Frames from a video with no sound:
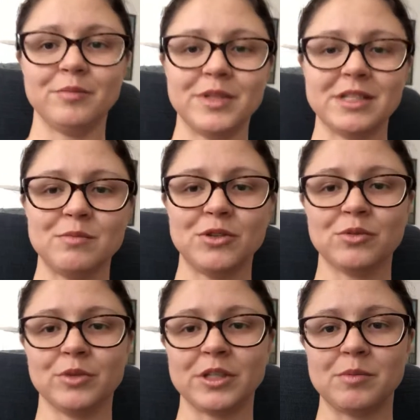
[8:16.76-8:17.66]
It's a
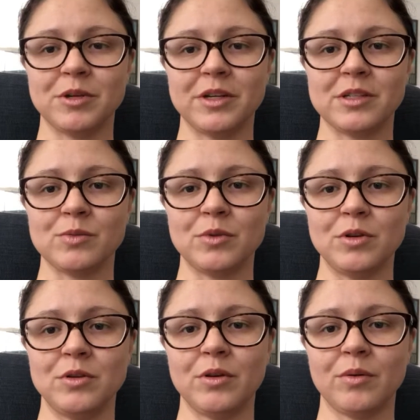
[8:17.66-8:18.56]
miserable experience when
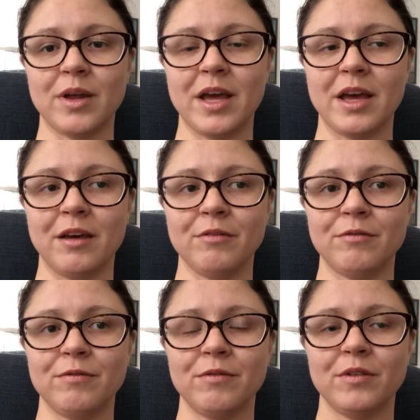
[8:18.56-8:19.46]
you don't
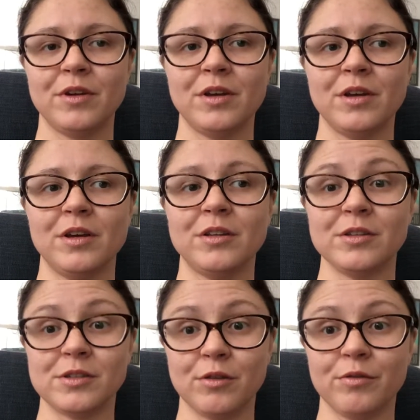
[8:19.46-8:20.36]
have the
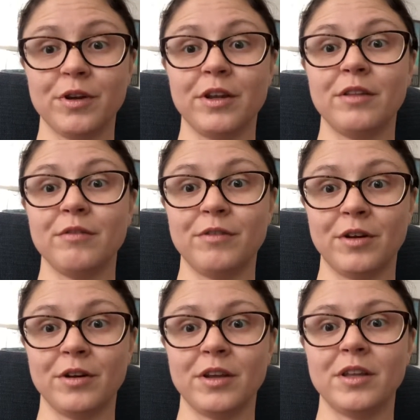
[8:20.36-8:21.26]
Zofran, the
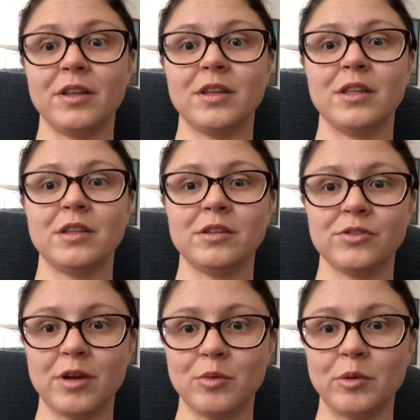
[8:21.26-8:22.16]
Phenergan, the
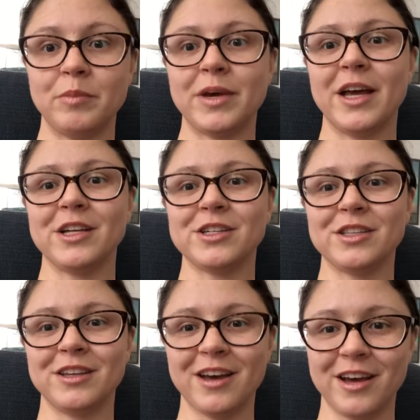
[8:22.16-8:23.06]
Dramamine patch,
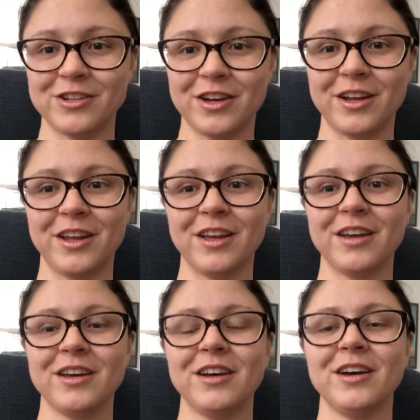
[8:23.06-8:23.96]
the hydrating,
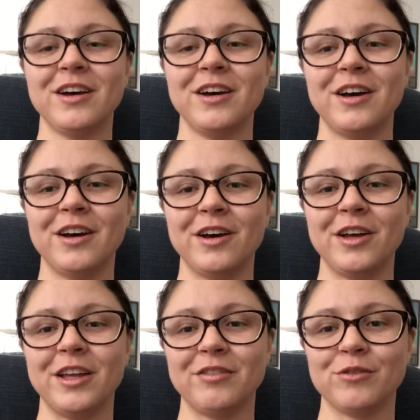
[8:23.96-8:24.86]

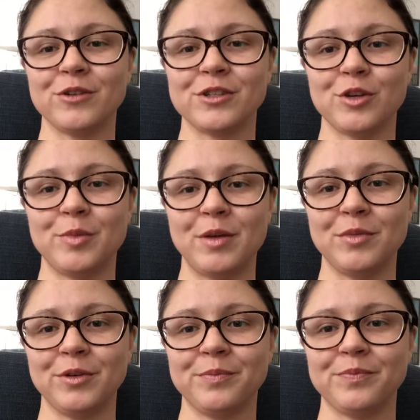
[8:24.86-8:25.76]
and of course no pain
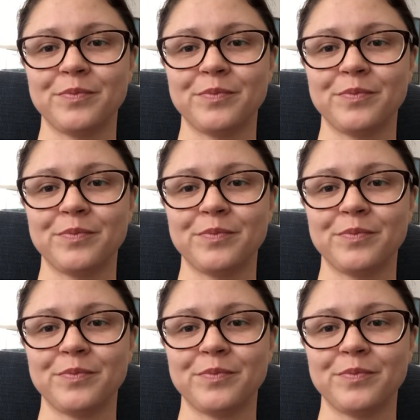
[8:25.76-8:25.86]
pill.